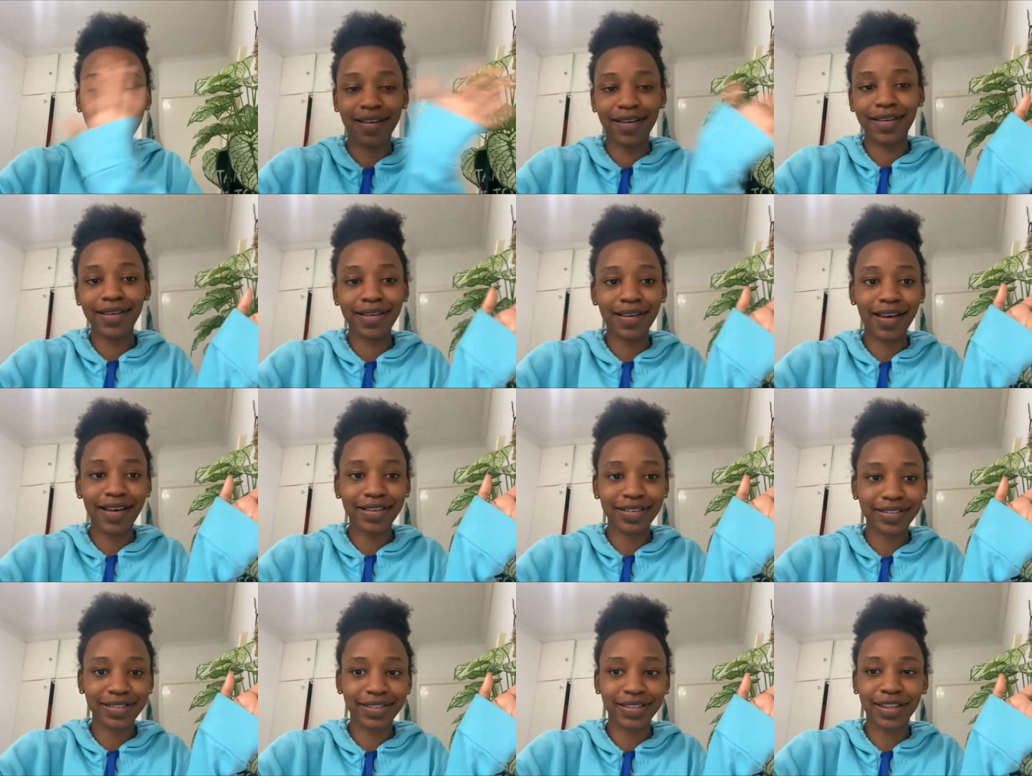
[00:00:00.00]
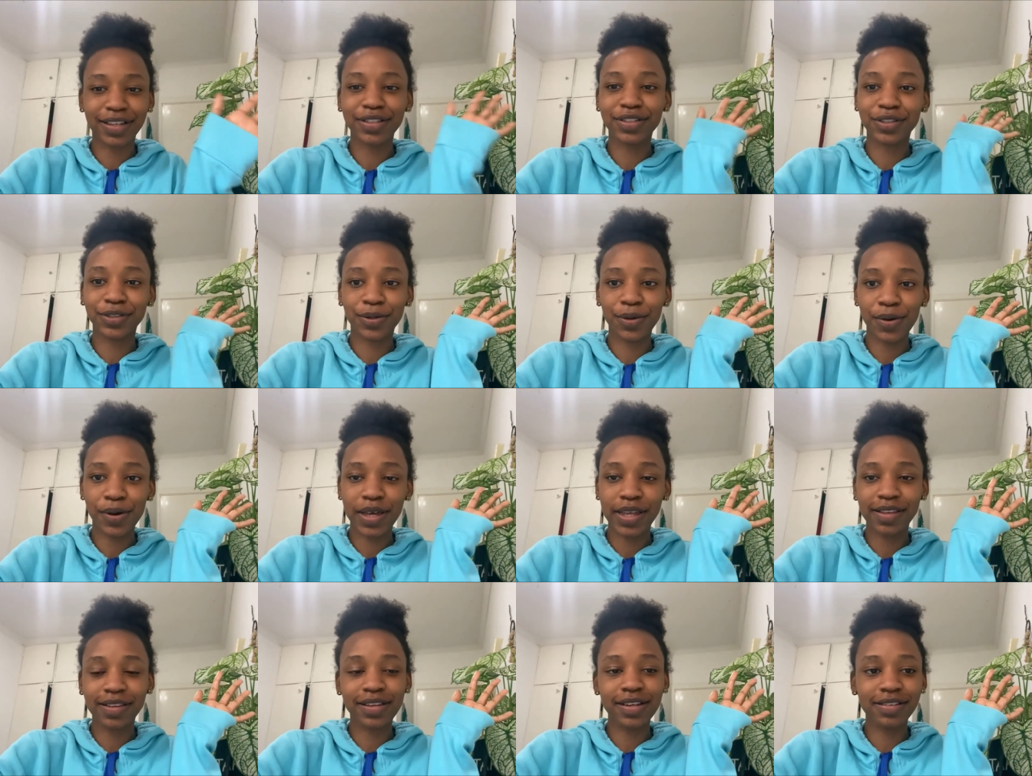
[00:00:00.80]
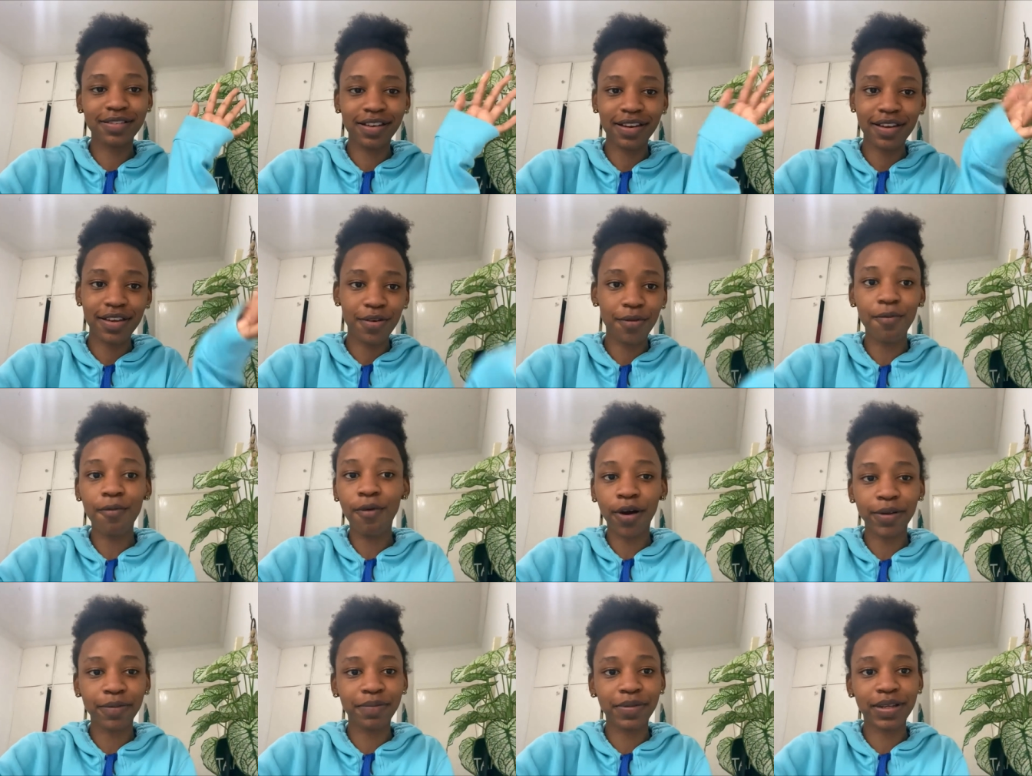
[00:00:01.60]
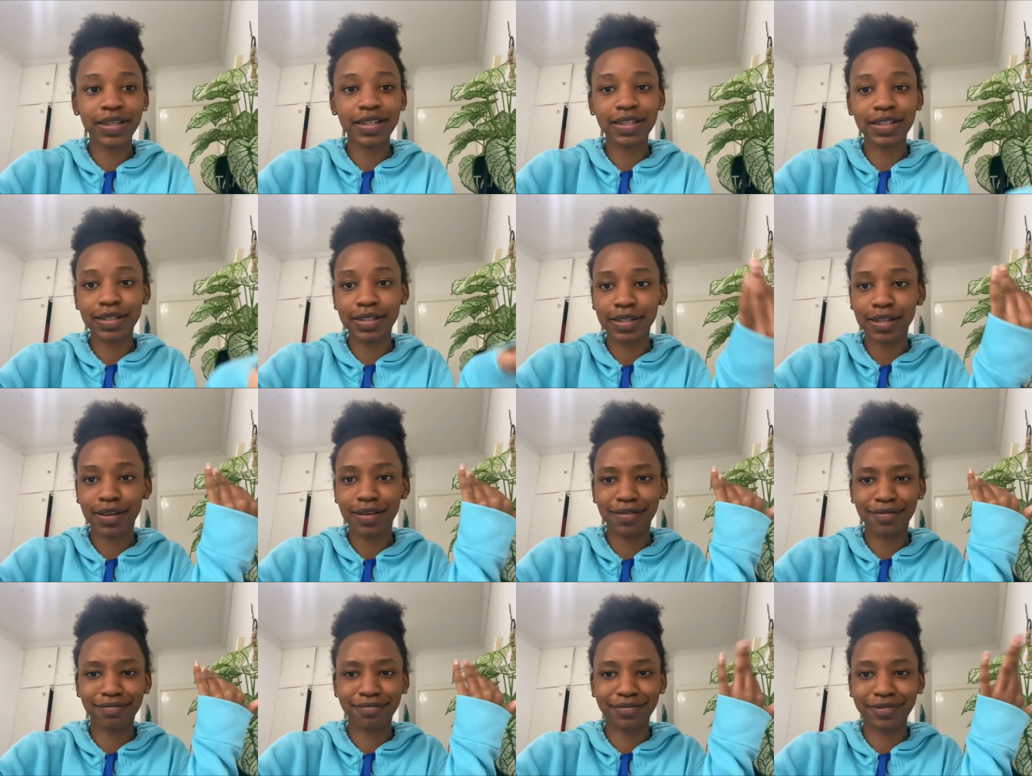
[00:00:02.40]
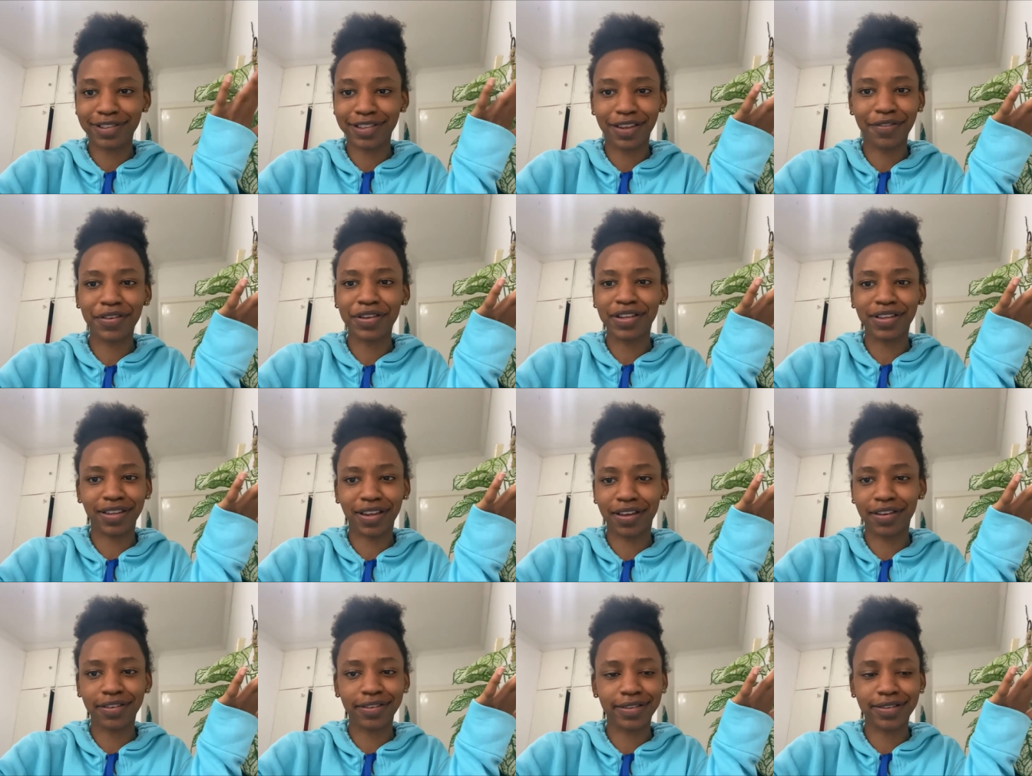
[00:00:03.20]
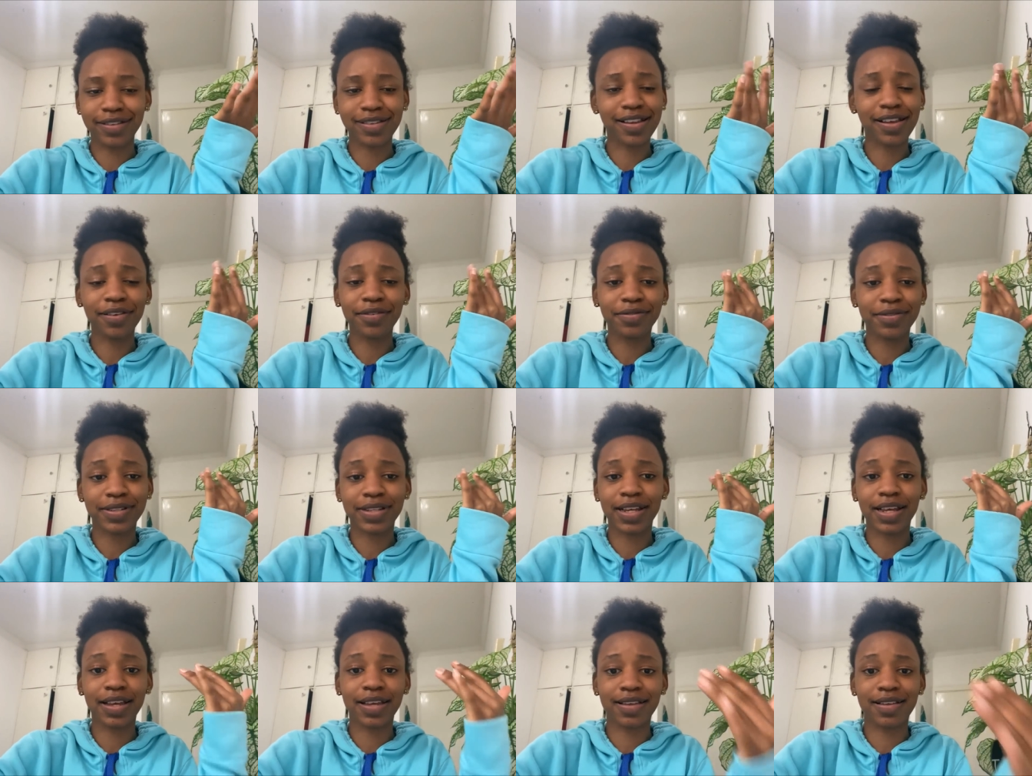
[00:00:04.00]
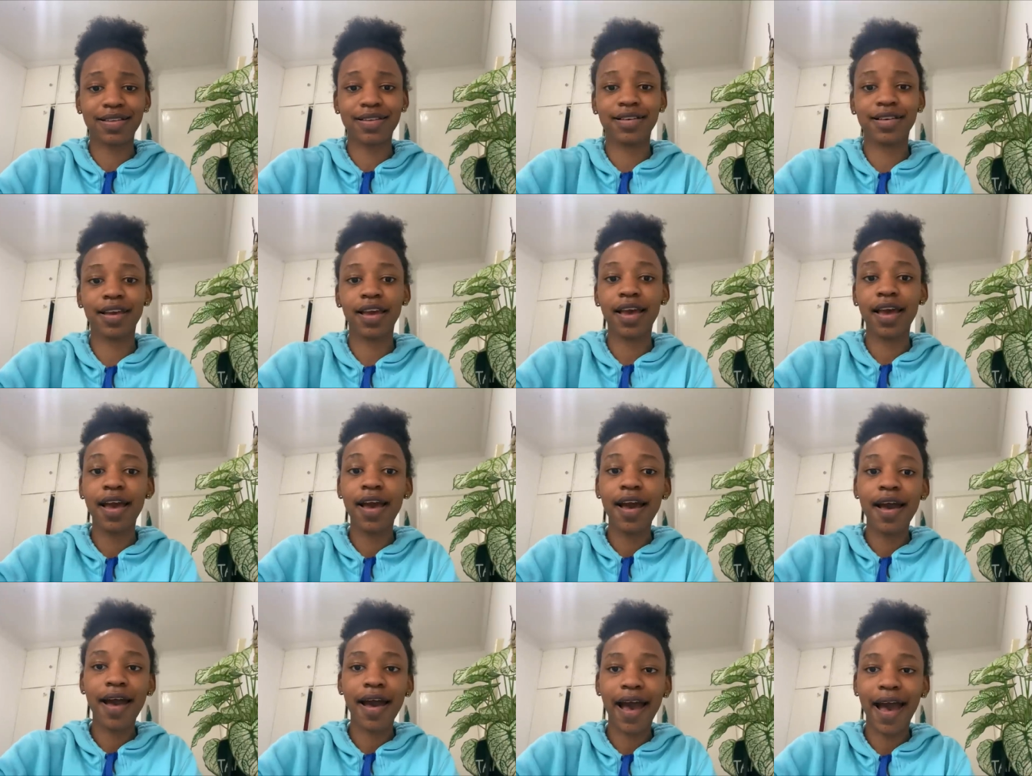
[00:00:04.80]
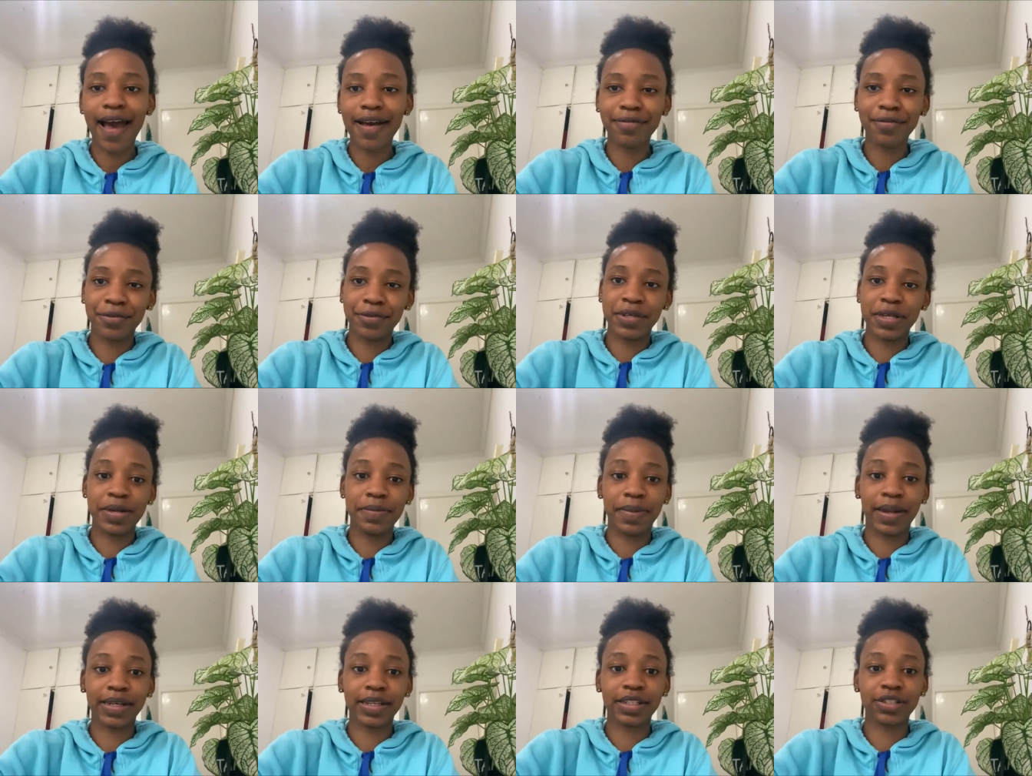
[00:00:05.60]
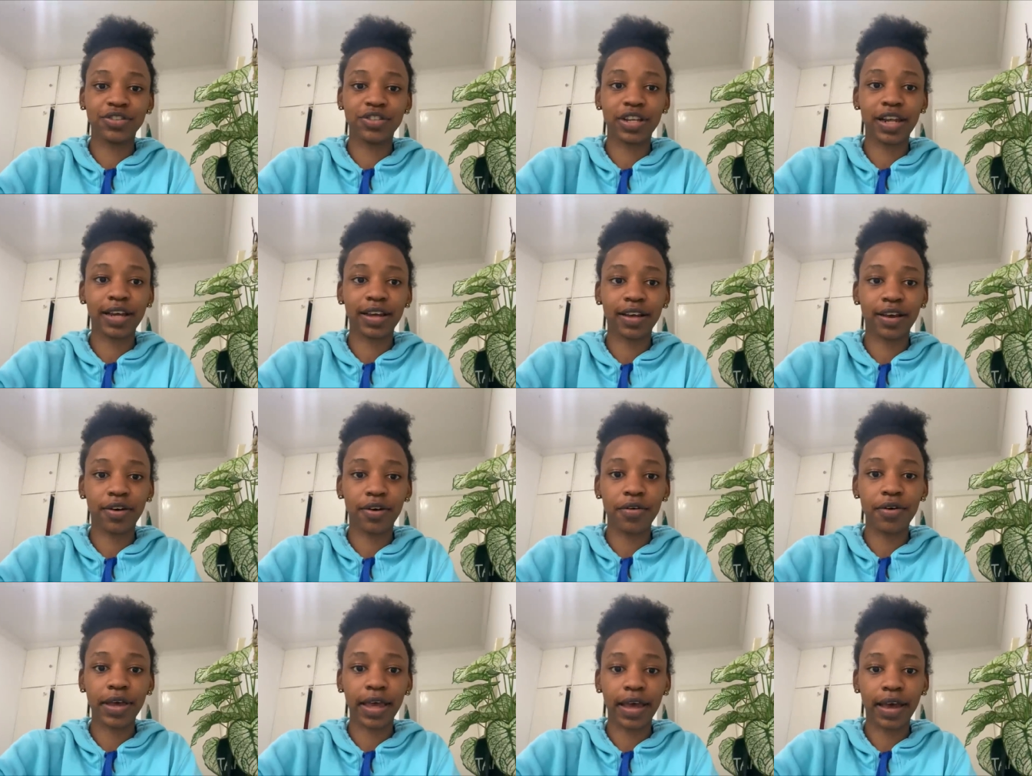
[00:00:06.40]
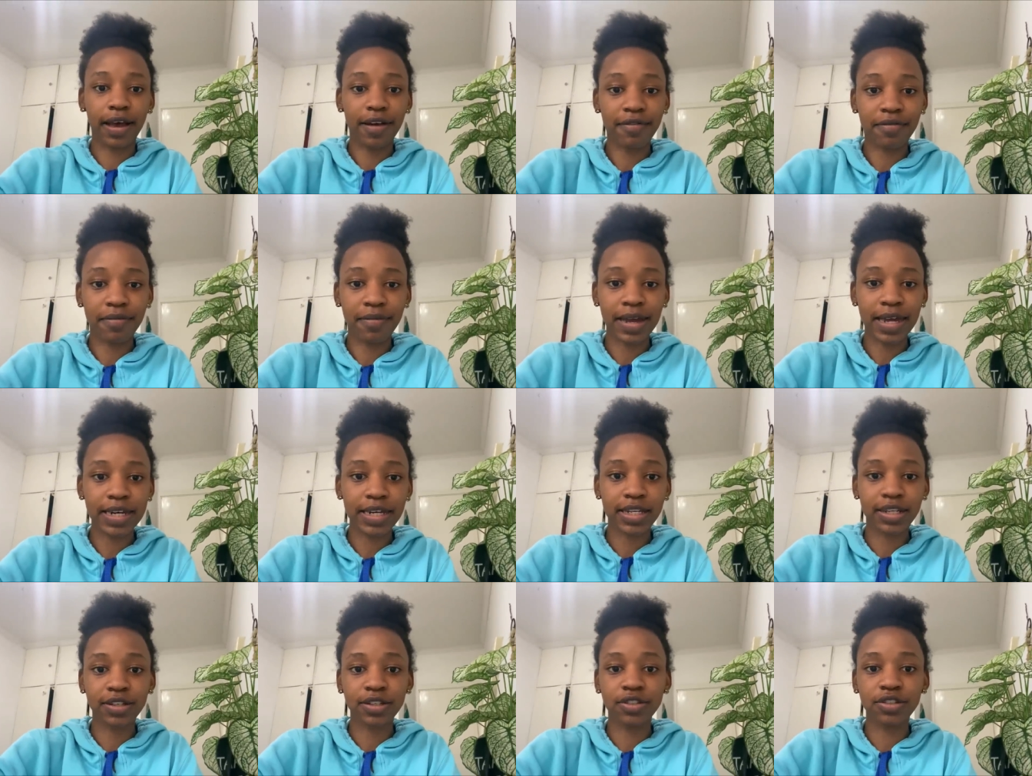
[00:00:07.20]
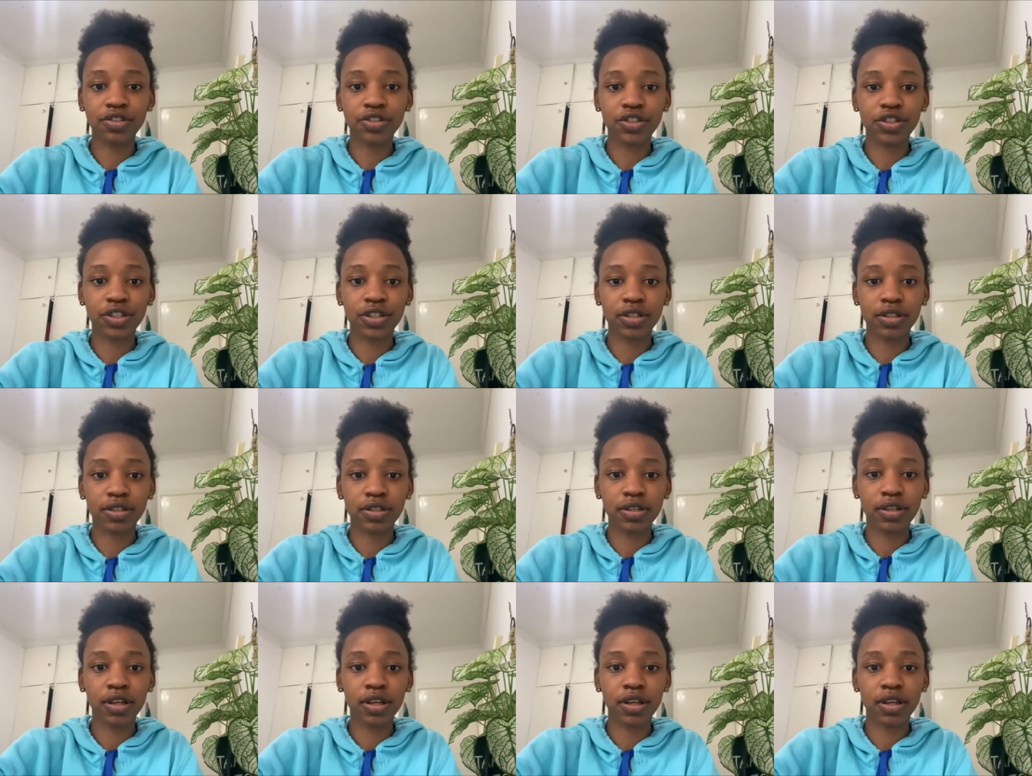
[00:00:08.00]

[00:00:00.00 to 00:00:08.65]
hey guys so it's literally one minute seven seconds left and I've only managed like okay I've managed